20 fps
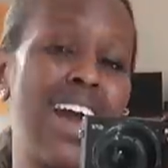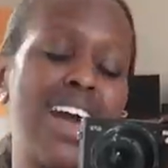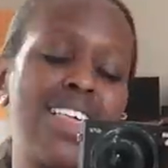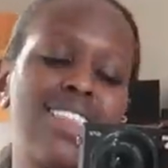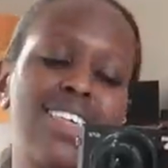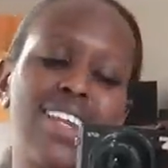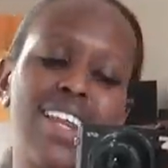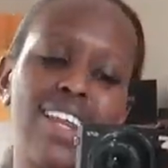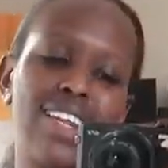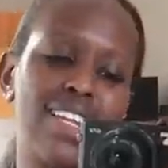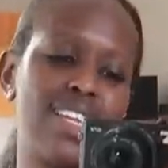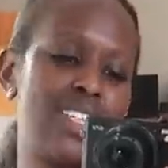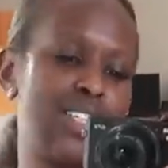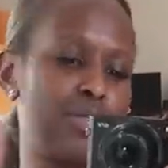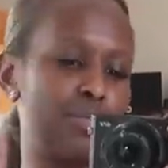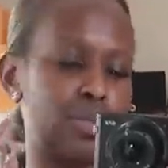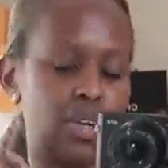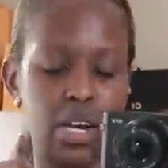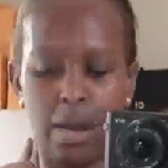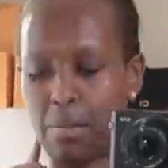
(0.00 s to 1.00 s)
And then I need
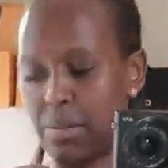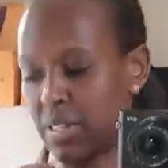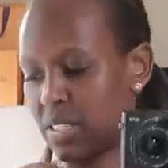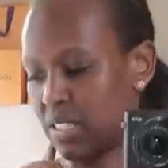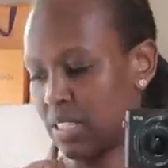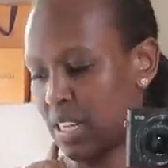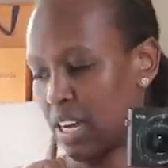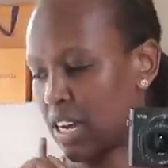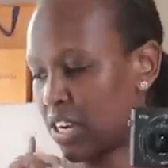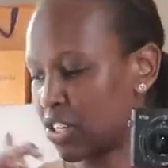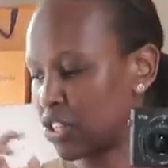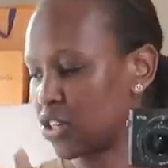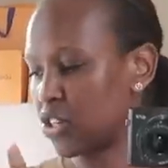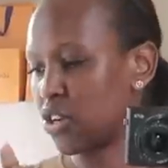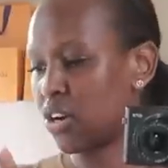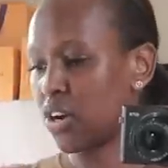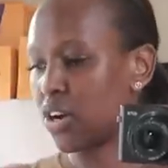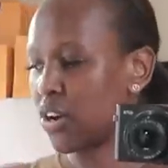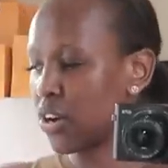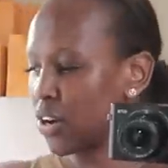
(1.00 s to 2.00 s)
to book a massage.
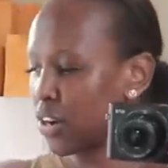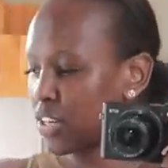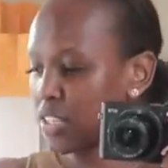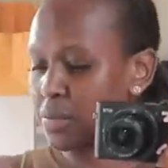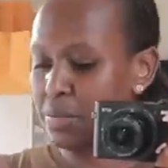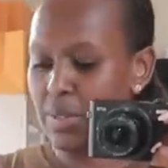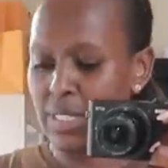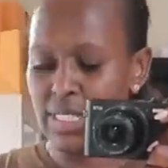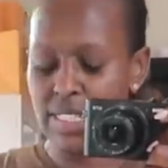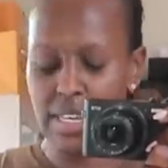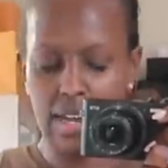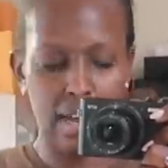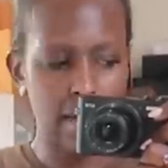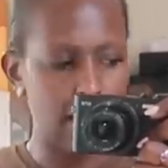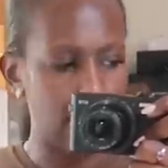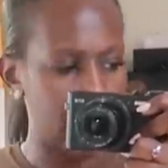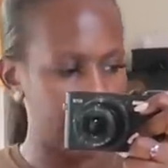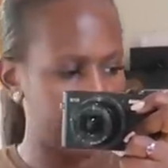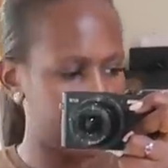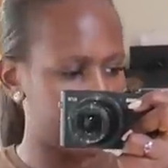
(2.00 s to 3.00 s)
Your girl's been
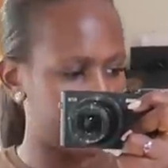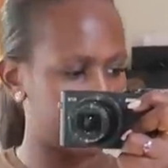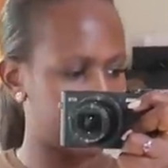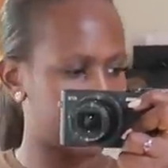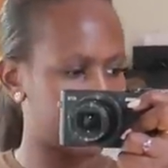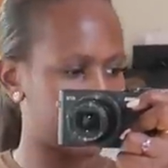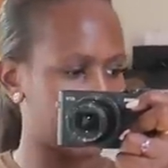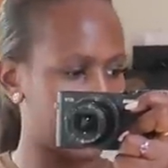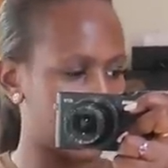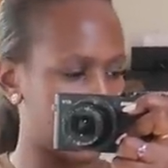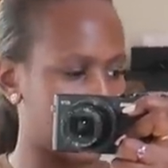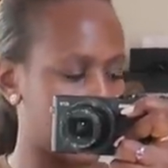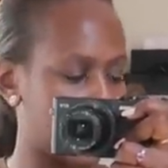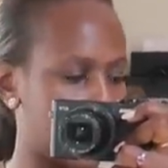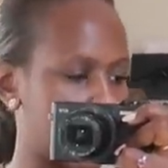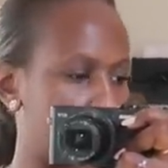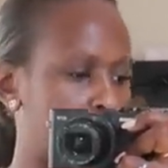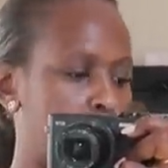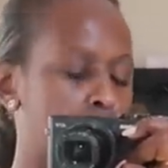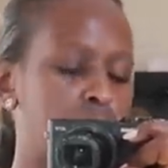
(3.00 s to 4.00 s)
tired,
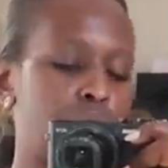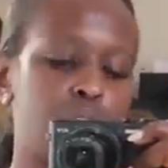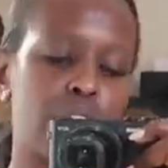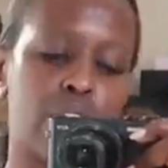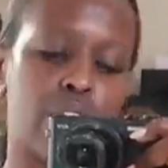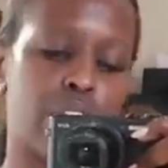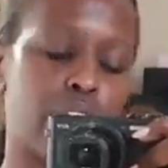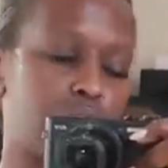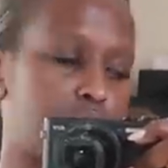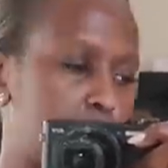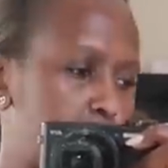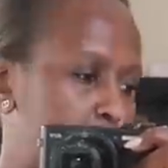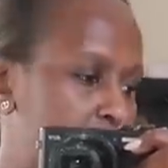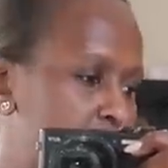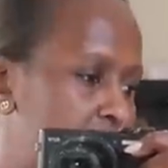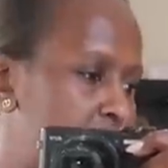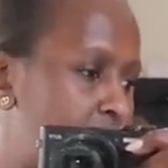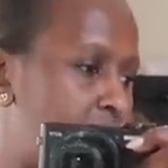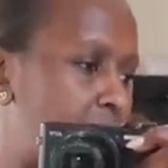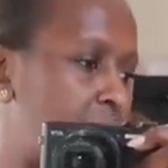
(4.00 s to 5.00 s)
okay? Your girl's
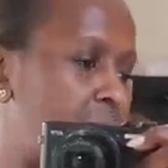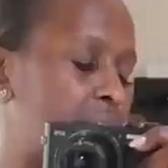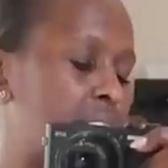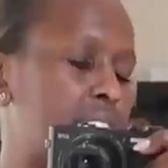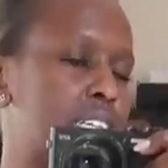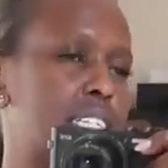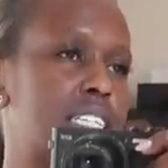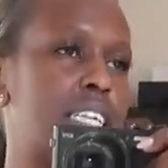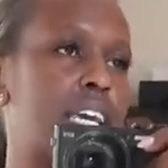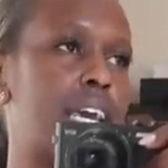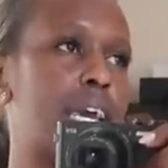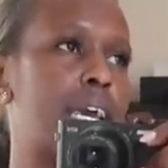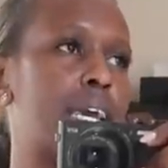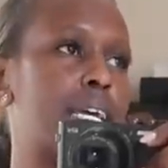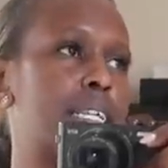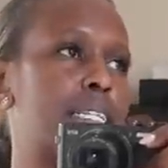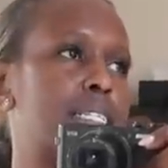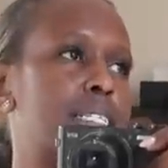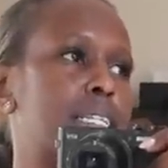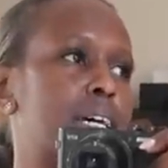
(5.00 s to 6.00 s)
been tired
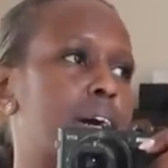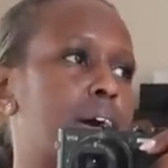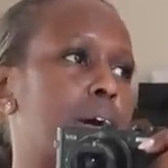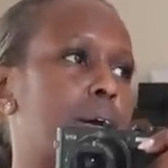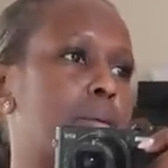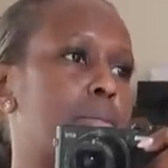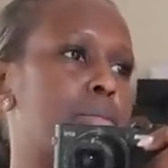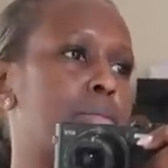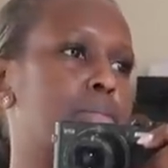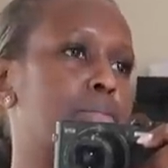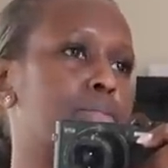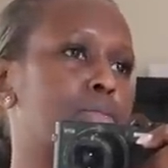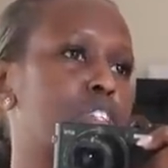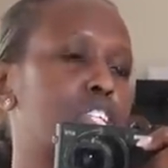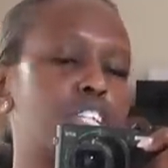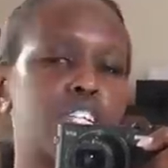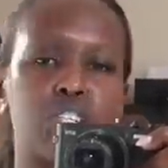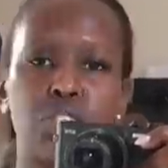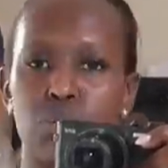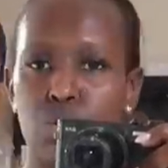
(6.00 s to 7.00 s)
and
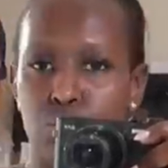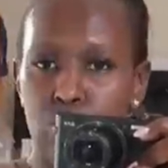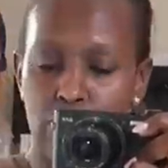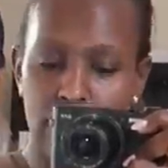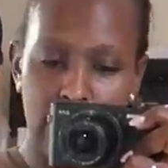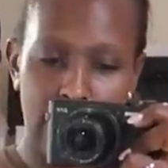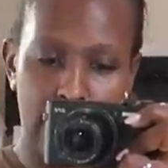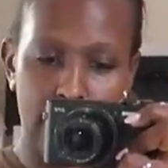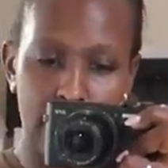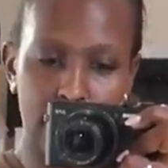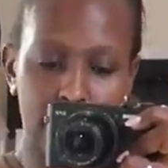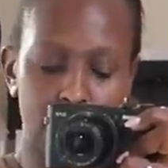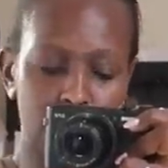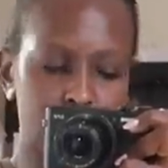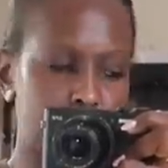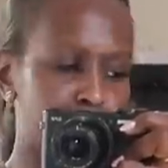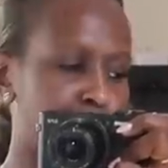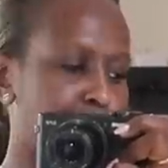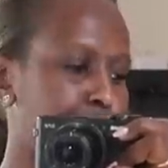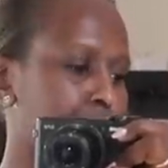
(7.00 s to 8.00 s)
she needs to
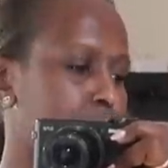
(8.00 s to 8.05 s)
relax.